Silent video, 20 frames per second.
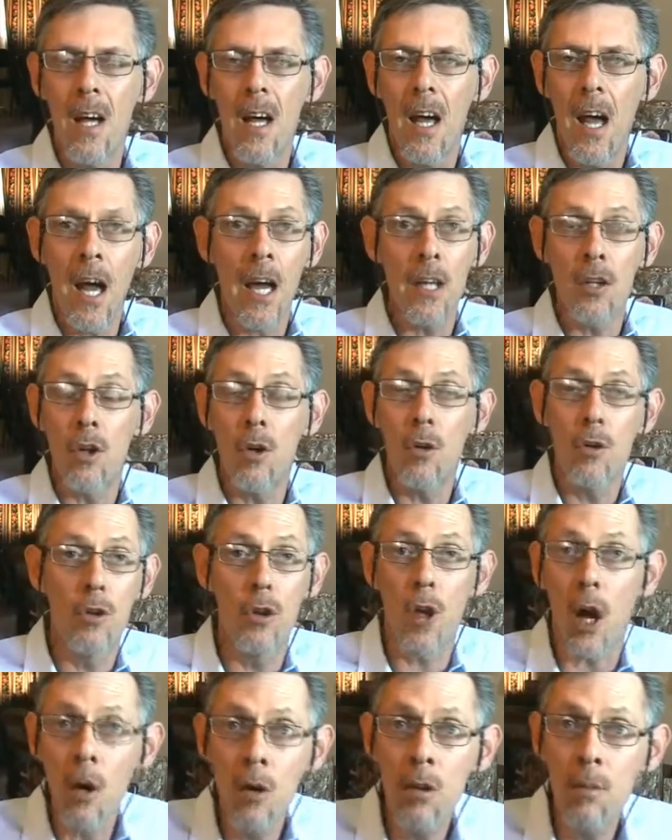and you
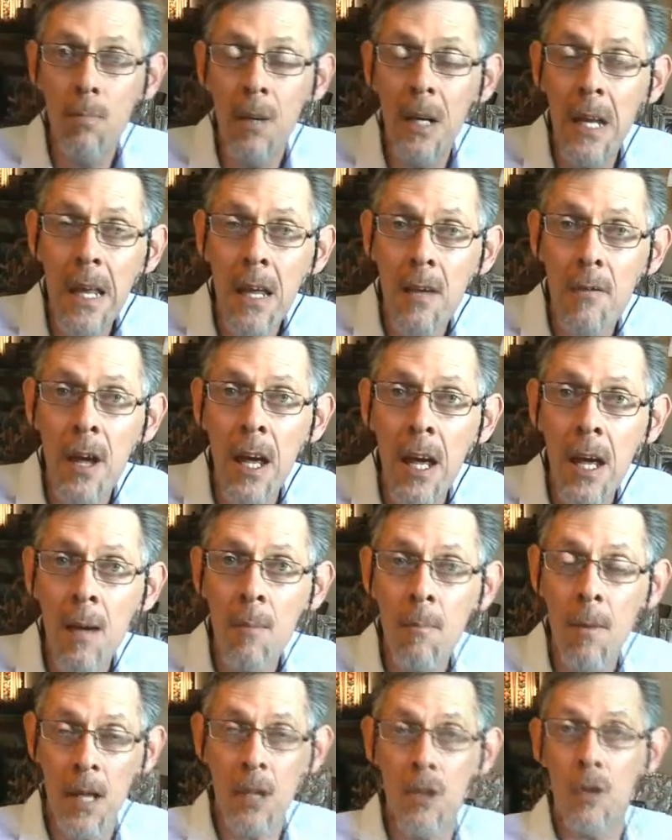don't believe
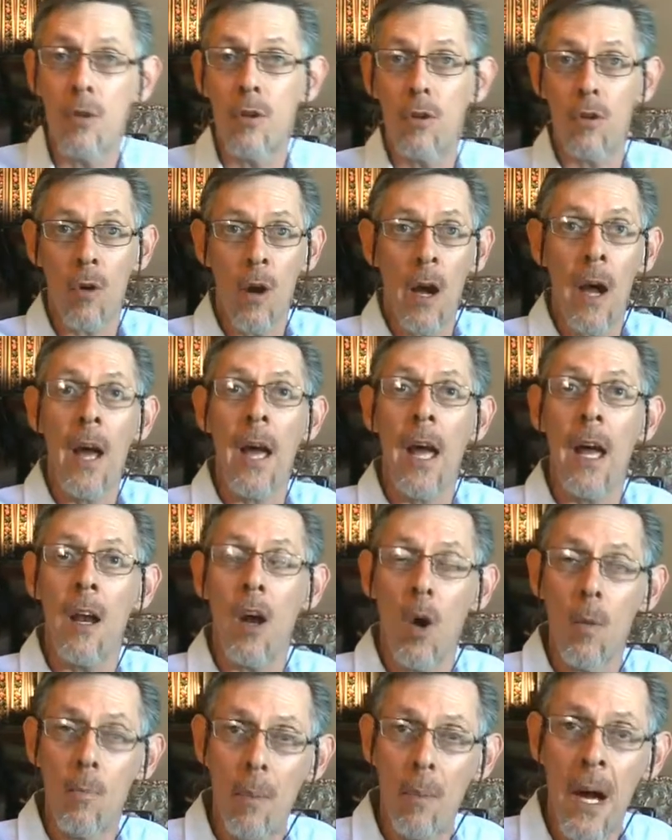him and you try and
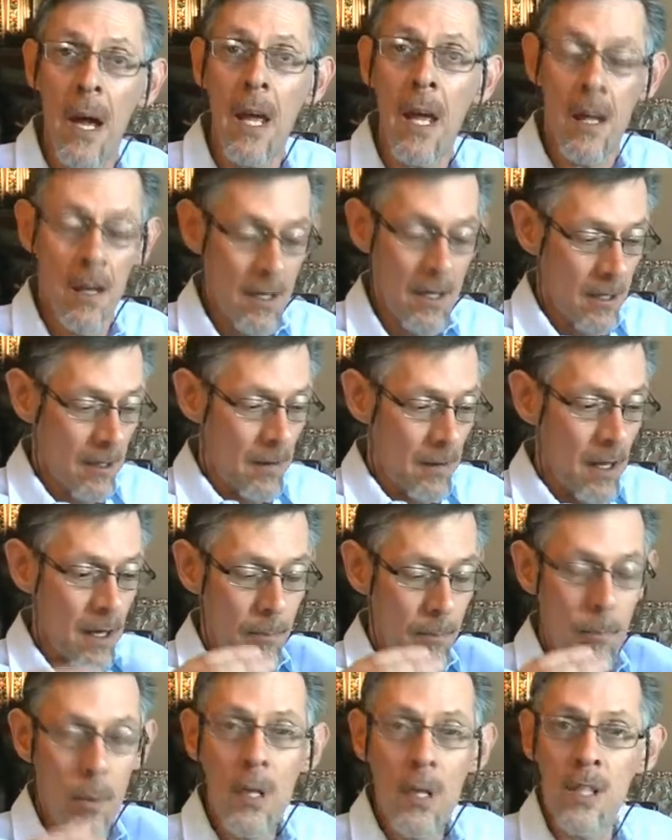obey uh,
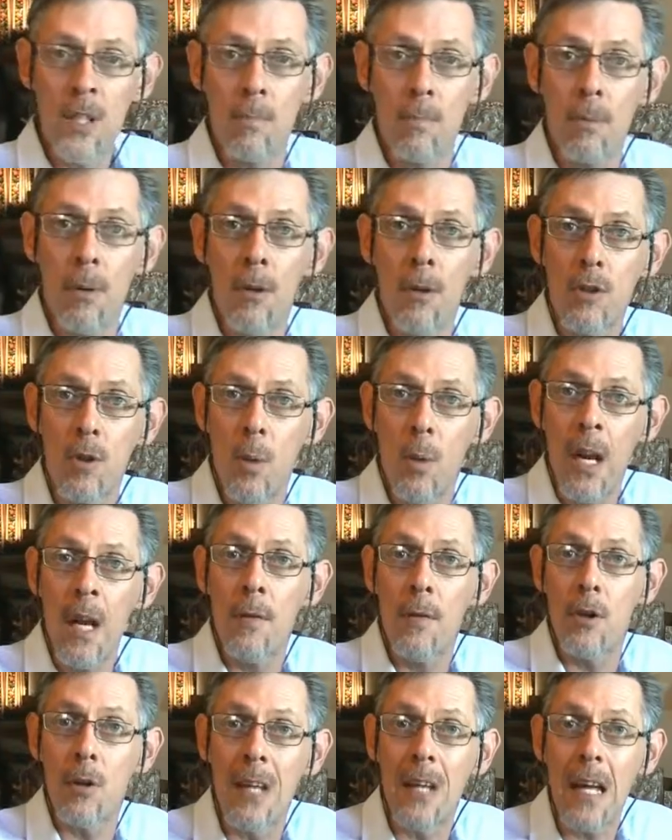principles or
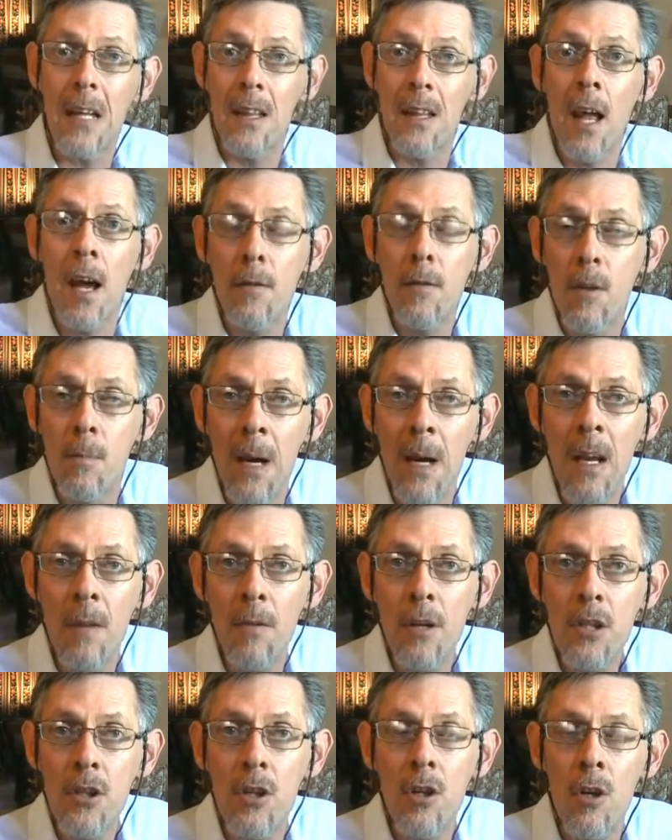whatever to get life to
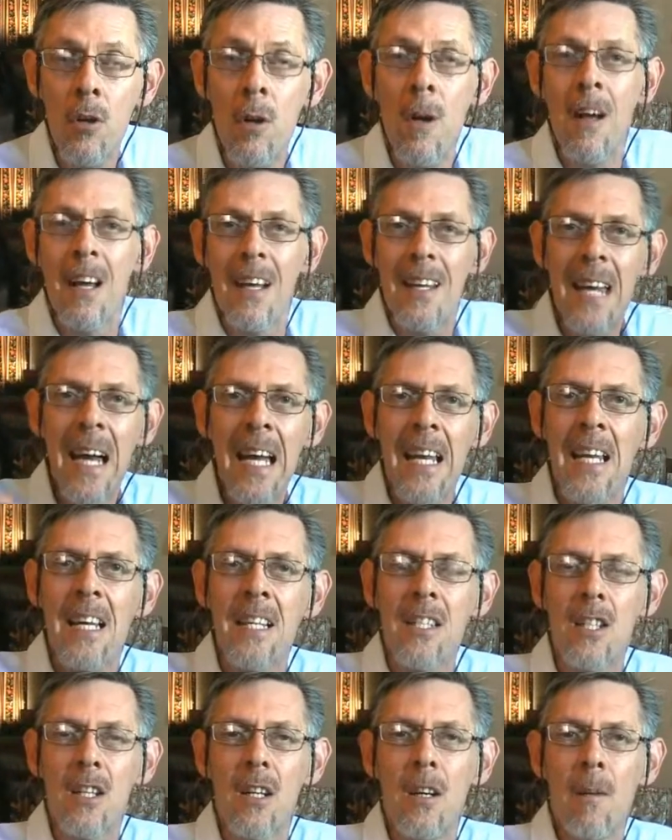manifest in you, that
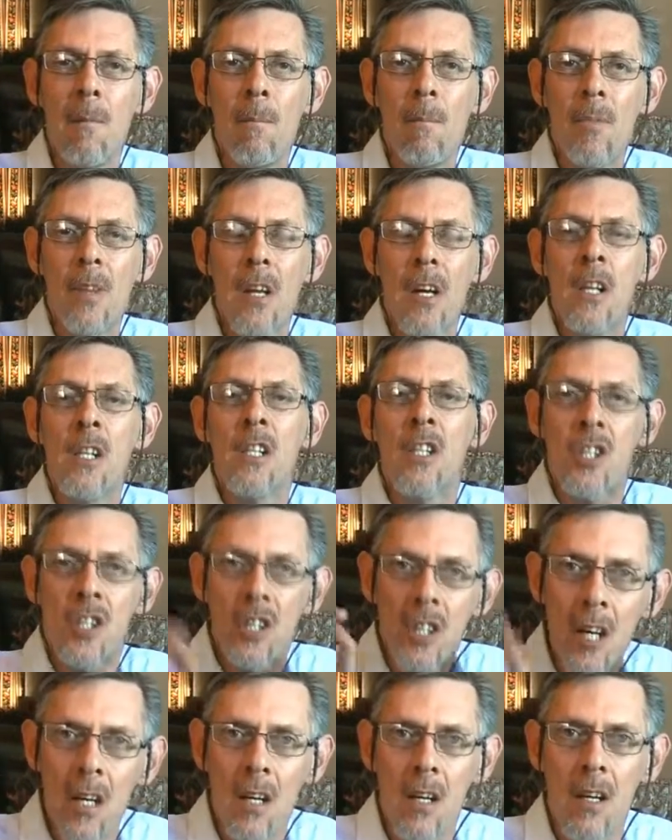is
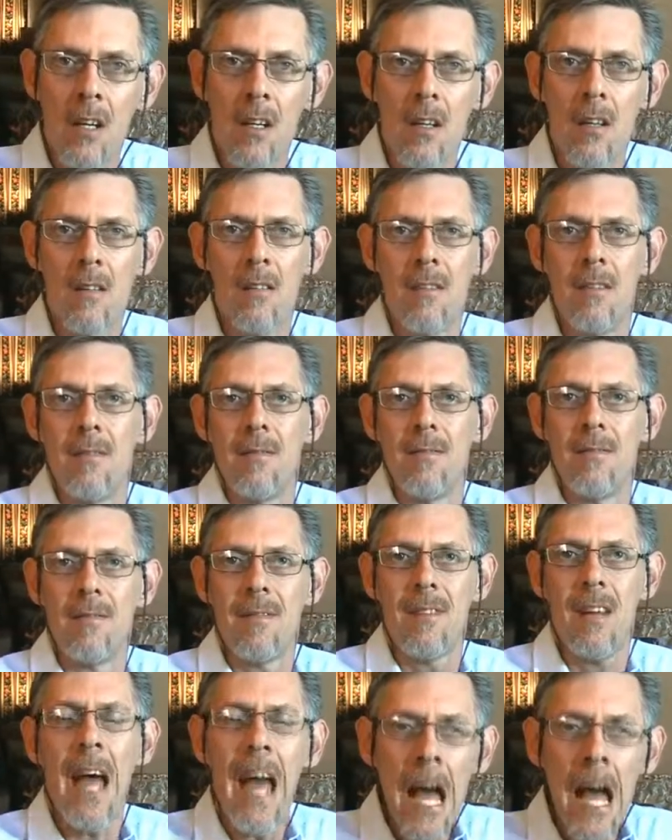sin.
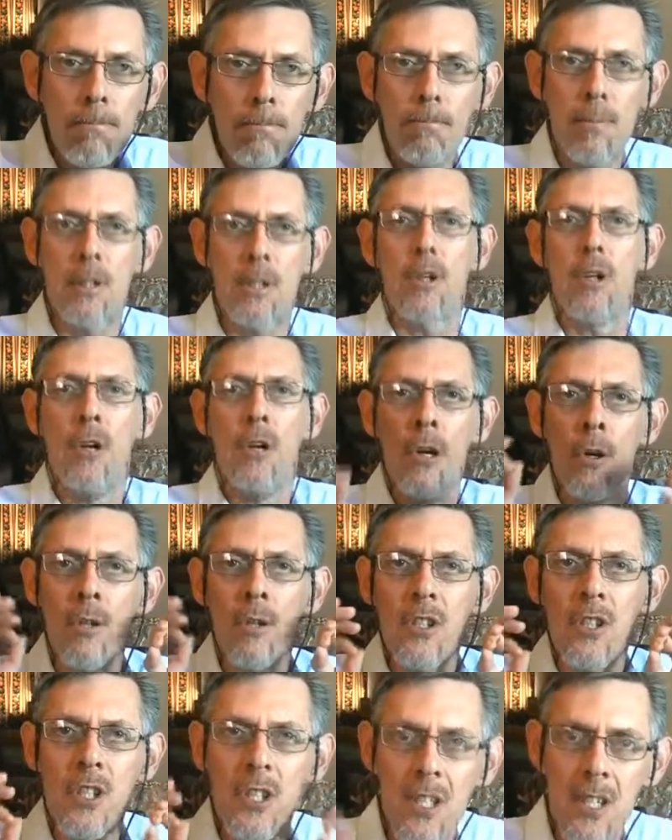
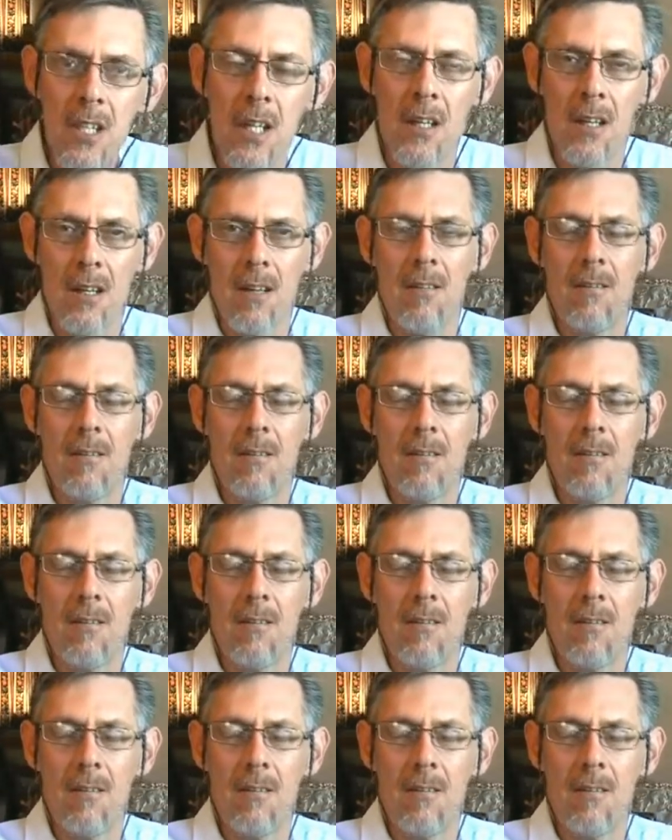Absolute sin.